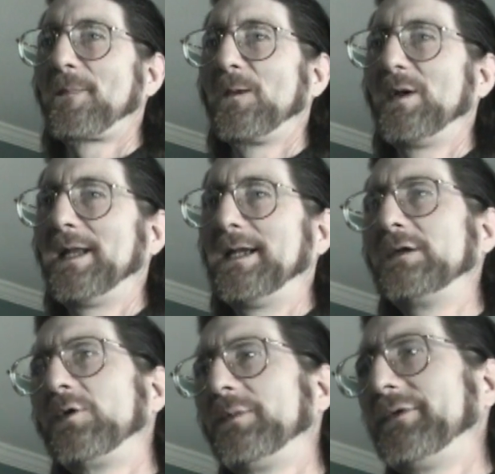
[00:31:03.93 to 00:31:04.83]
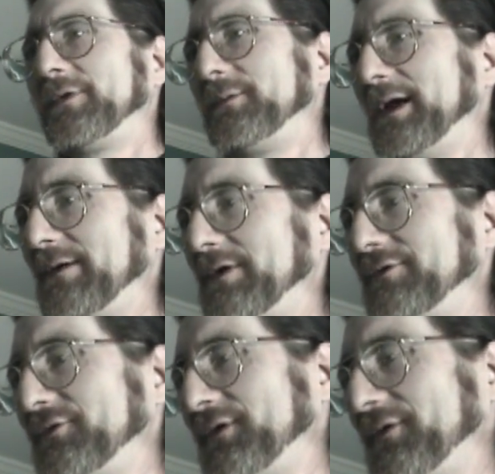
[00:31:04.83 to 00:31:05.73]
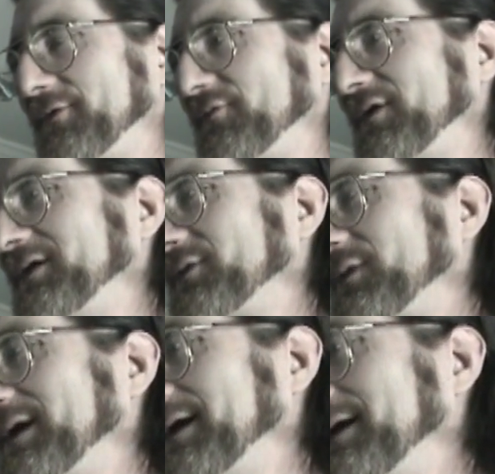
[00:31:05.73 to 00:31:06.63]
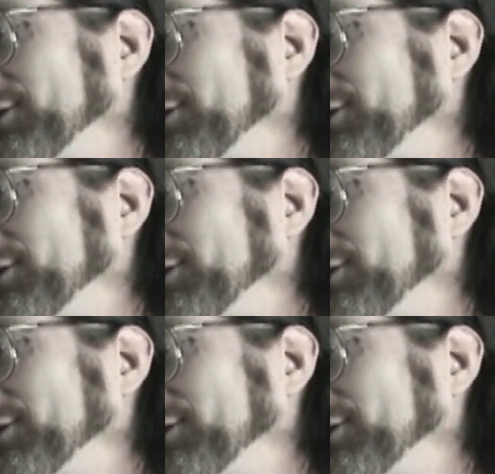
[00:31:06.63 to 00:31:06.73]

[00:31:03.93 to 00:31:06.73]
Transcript: Well, I know, but somehow it just doesn't feel right.